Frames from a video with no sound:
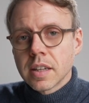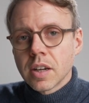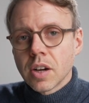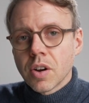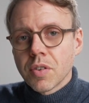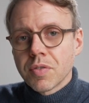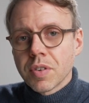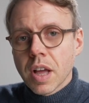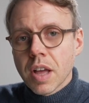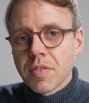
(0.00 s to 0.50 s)

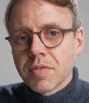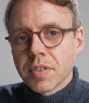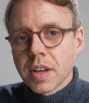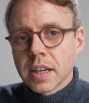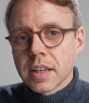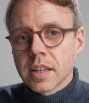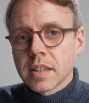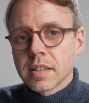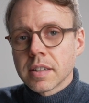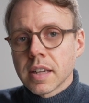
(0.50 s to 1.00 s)
of f
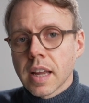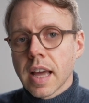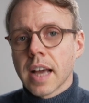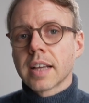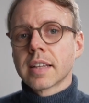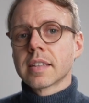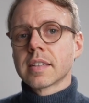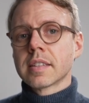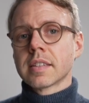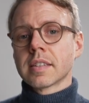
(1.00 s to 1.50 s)
at this
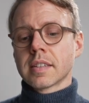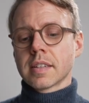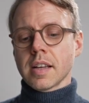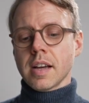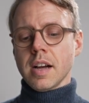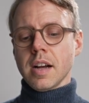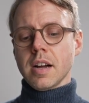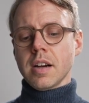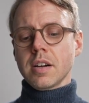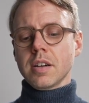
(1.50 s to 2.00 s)
x
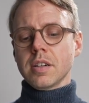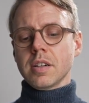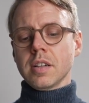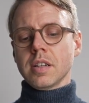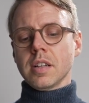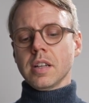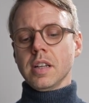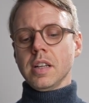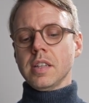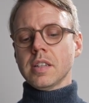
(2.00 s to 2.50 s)
star
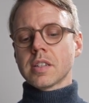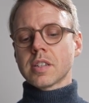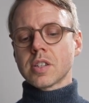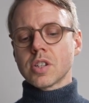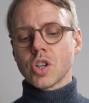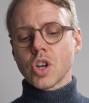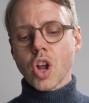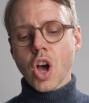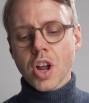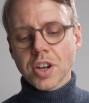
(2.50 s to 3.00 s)
is
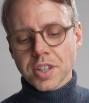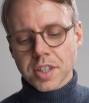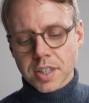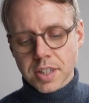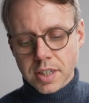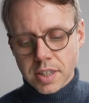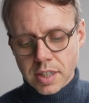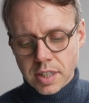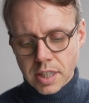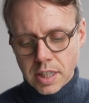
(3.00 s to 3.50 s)
not
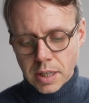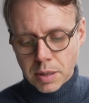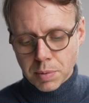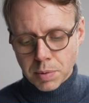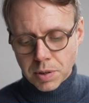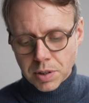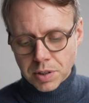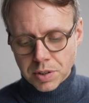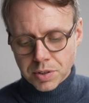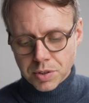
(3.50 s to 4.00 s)

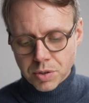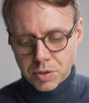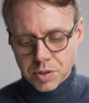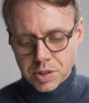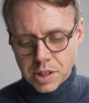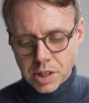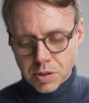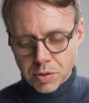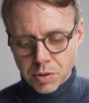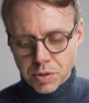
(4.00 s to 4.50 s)
equal to
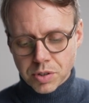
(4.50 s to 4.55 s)
0.